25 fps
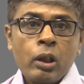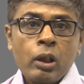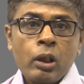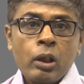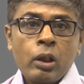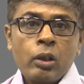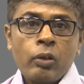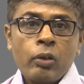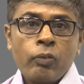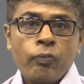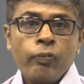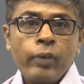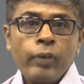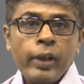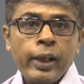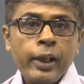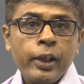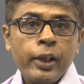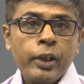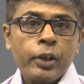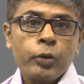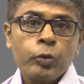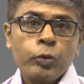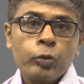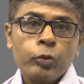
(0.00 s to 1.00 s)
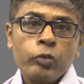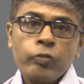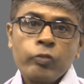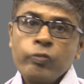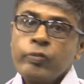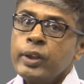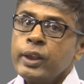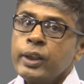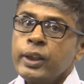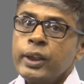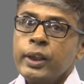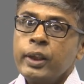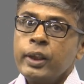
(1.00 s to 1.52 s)
Why do we
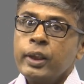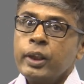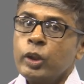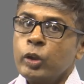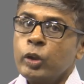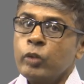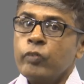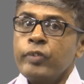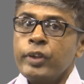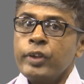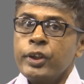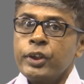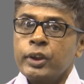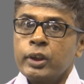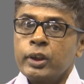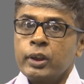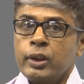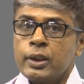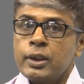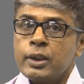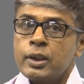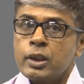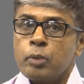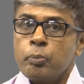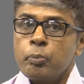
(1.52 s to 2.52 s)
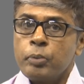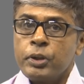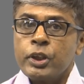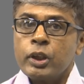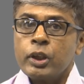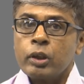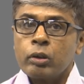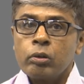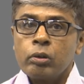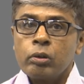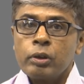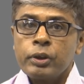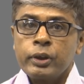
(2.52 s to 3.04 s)
need innovation is the major
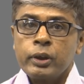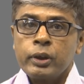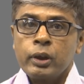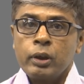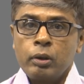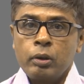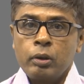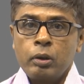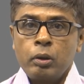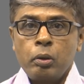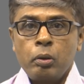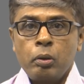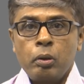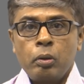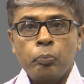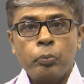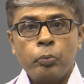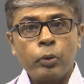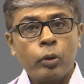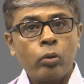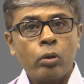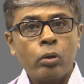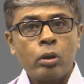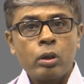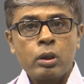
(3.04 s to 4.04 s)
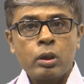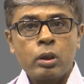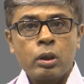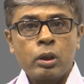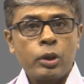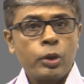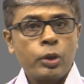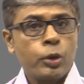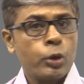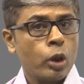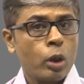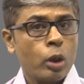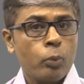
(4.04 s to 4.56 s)
question because
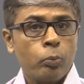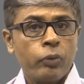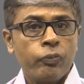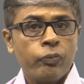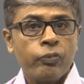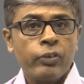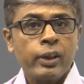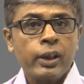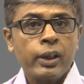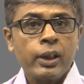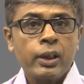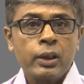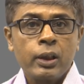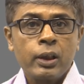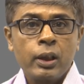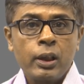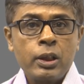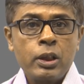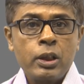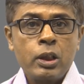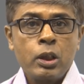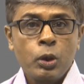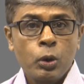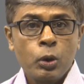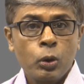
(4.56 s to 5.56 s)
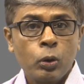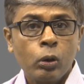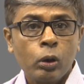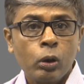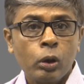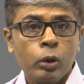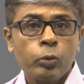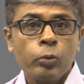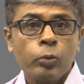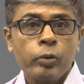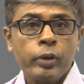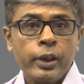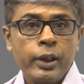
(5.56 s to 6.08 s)
job of a teacher is not
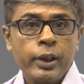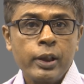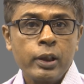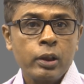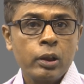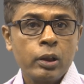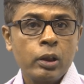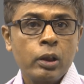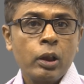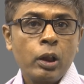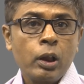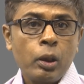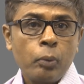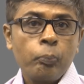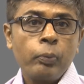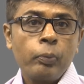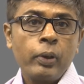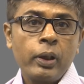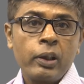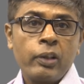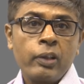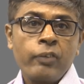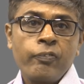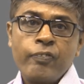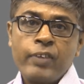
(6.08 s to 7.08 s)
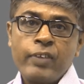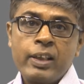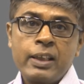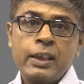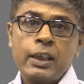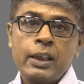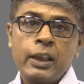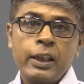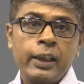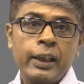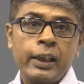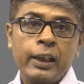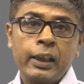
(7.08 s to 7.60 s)
to teach but
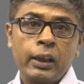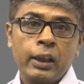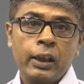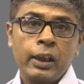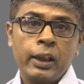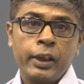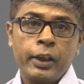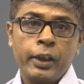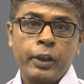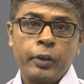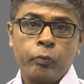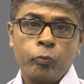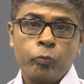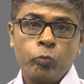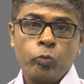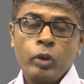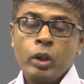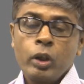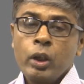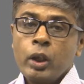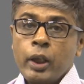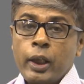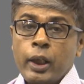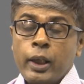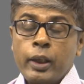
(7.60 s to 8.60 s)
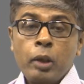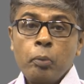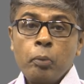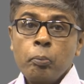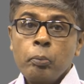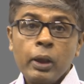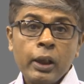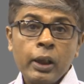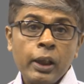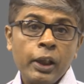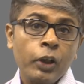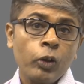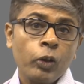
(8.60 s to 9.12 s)
facilitate learning and the
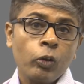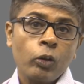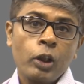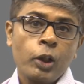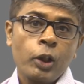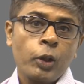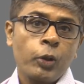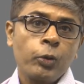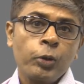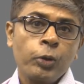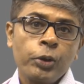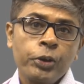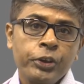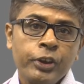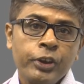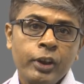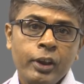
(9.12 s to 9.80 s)
million dollar question